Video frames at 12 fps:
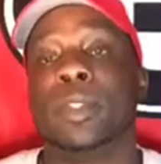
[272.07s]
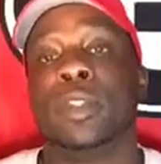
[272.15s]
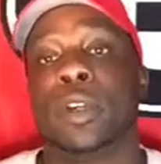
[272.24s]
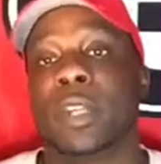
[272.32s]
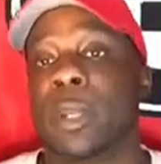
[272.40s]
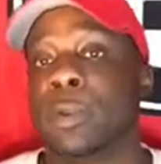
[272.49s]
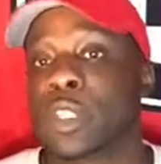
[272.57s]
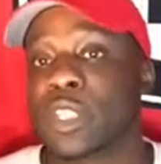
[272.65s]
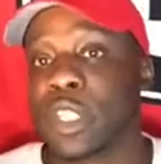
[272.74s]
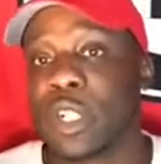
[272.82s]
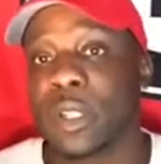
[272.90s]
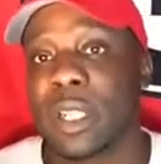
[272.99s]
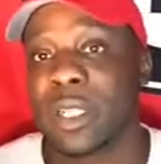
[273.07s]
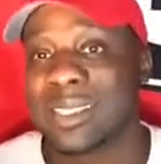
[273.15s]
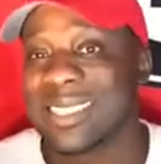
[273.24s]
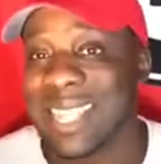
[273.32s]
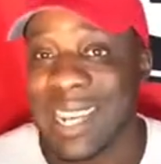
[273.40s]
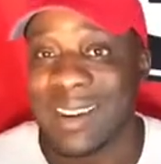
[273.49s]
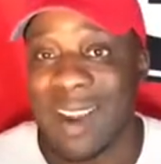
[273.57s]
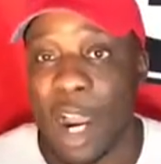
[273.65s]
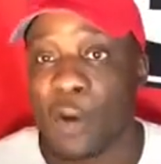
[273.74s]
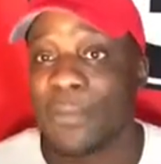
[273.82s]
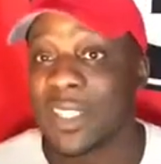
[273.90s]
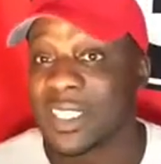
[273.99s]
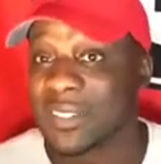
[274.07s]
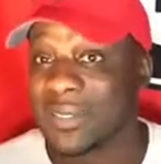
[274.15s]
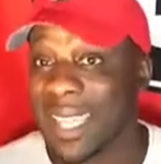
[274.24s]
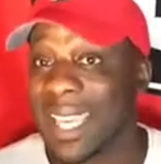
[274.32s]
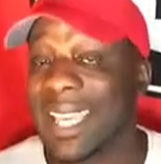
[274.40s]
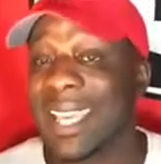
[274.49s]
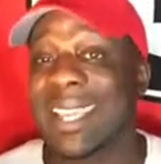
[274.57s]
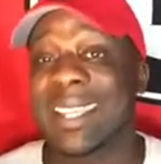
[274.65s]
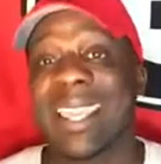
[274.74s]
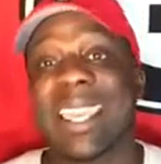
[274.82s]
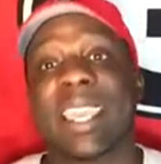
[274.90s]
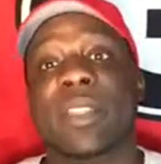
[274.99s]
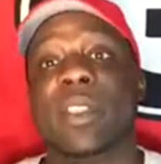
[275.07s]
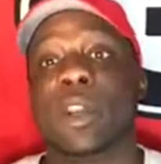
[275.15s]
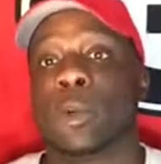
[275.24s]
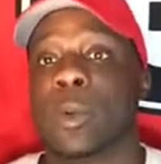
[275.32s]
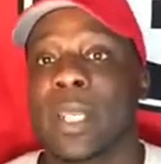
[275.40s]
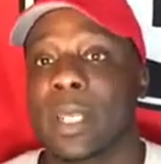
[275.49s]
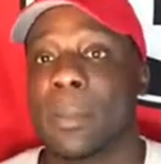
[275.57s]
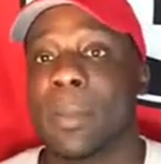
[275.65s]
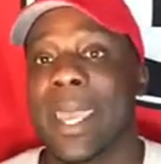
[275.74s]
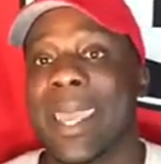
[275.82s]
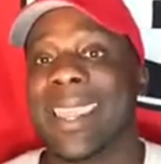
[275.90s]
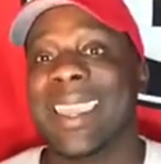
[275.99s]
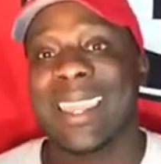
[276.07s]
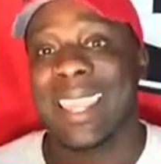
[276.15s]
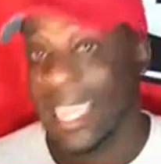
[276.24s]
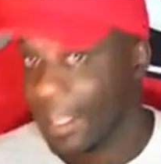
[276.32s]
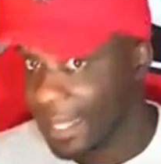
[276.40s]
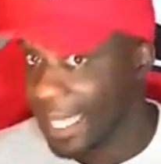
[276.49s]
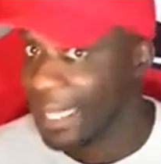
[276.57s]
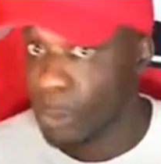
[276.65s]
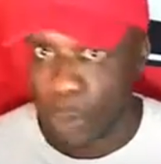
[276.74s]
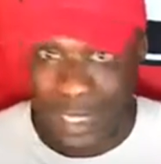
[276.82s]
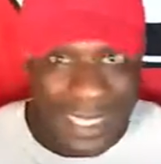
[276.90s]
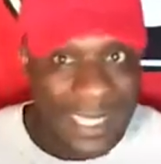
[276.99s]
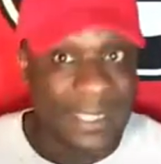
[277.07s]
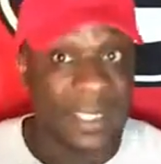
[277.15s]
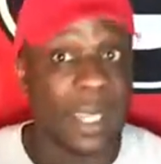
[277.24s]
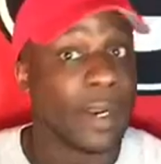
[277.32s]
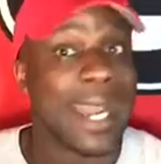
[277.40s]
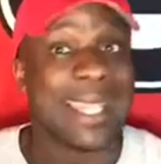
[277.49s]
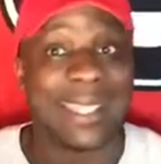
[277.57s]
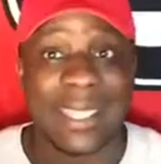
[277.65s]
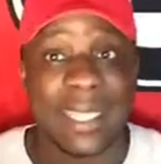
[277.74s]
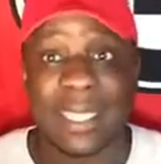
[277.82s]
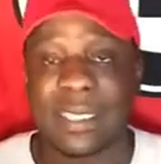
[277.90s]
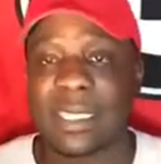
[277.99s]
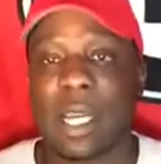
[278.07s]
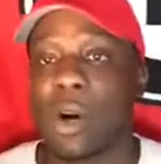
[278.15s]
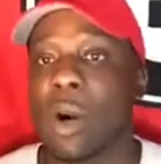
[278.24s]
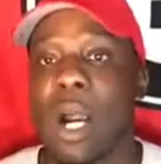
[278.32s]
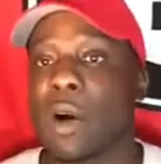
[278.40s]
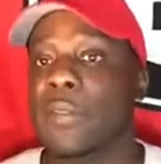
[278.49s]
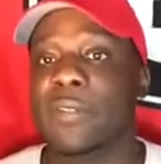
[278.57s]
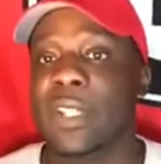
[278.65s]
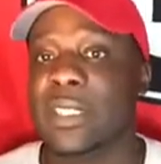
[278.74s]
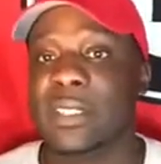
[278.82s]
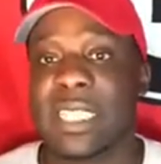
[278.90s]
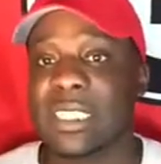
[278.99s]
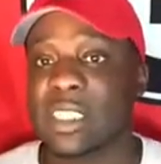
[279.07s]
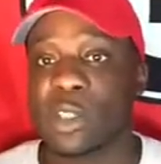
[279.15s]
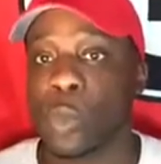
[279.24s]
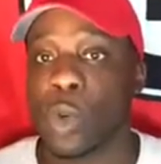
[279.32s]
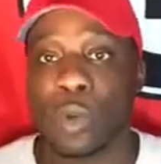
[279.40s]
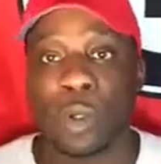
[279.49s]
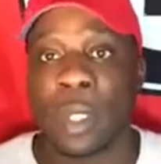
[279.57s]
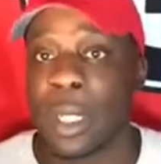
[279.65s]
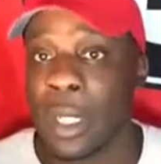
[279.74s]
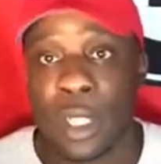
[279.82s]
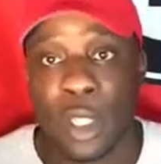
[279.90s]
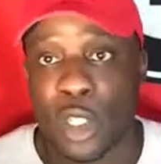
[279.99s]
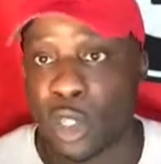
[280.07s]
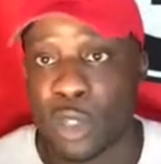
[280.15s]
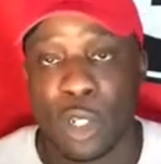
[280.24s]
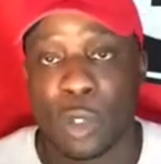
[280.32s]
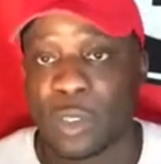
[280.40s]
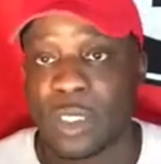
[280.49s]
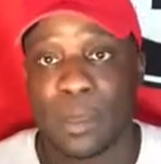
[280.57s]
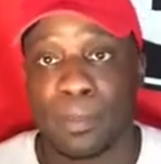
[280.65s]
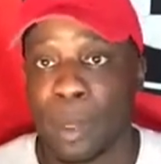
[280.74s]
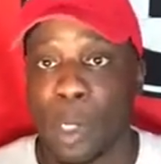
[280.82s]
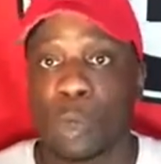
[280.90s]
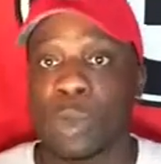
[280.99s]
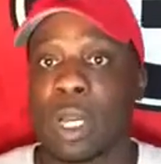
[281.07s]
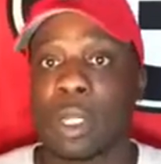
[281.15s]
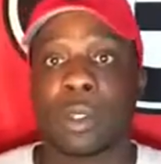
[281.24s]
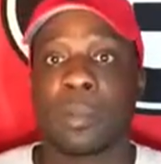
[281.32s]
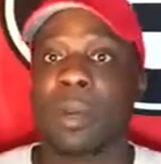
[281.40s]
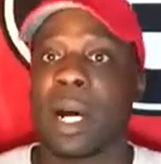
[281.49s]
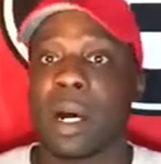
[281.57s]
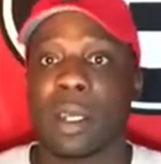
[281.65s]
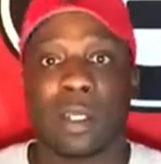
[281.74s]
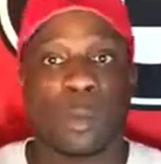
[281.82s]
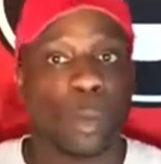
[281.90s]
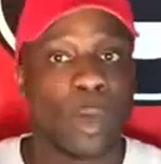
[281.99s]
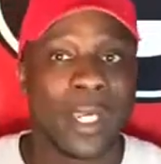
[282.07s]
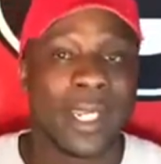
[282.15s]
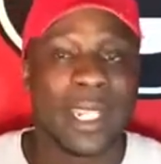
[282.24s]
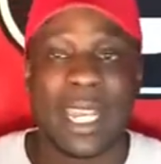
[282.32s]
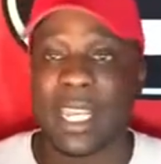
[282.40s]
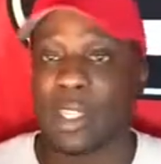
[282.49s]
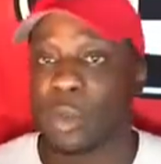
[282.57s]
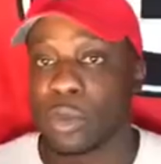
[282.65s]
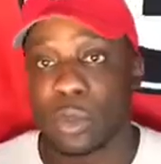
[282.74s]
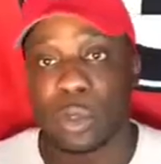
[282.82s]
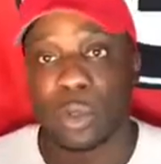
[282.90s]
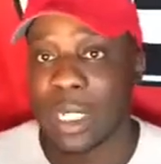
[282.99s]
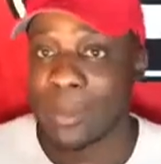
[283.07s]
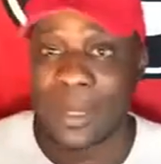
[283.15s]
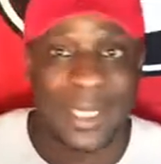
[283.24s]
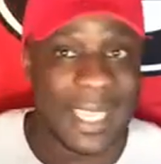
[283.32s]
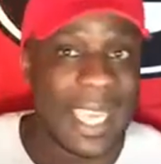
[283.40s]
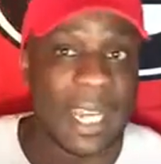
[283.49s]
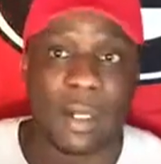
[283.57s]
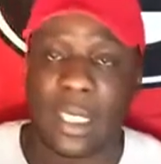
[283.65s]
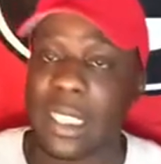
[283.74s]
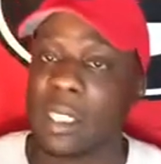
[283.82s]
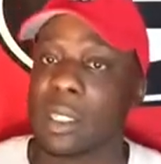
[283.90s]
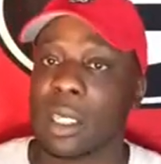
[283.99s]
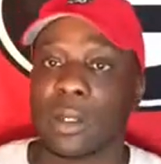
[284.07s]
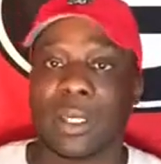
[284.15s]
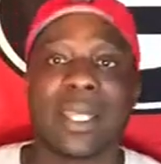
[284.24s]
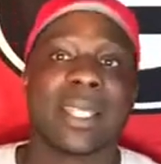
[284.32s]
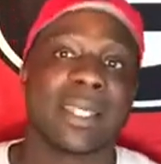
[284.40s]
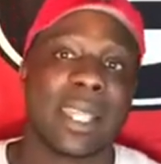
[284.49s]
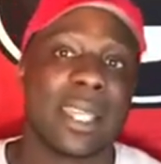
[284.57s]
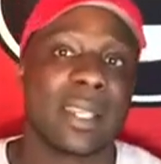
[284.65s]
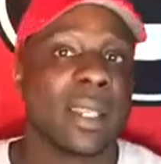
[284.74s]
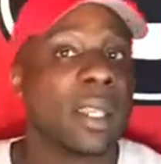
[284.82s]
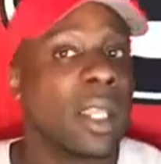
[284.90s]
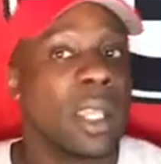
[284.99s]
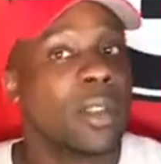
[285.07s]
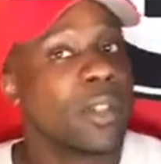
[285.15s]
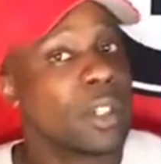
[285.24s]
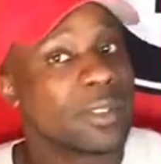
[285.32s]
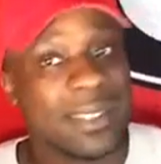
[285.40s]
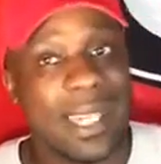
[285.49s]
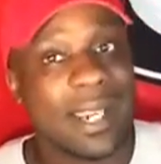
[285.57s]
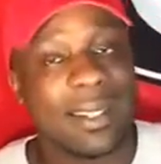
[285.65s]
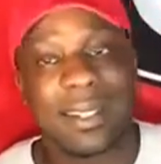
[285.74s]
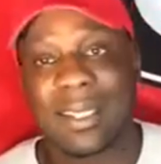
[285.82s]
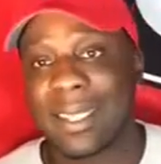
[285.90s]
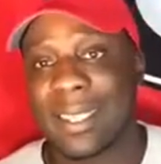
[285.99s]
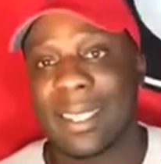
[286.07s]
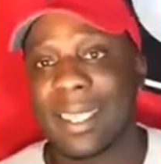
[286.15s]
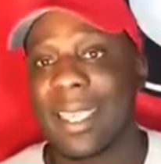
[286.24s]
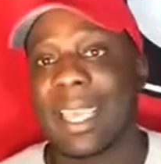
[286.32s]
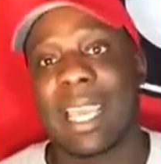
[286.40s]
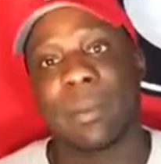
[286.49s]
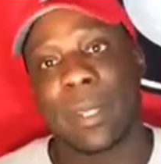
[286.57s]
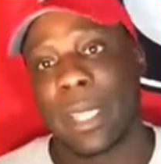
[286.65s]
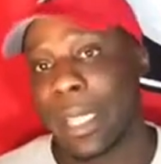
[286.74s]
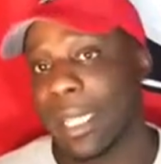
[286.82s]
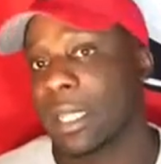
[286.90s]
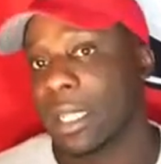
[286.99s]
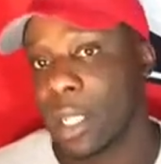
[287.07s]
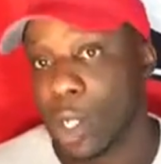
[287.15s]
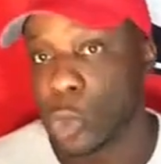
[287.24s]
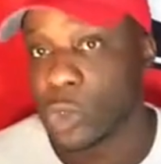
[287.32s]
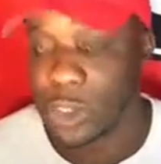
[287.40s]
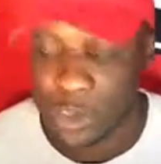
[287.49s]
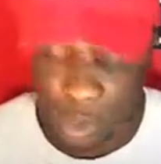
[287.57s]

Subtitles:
You know, they returned their entire offensive line and their running back. And that is their identity on offense. They just want to, you know, just blow y'all the ball and run it down your throat coming downhill on you. And I think they're sound in the kicking game, and I like their coaches.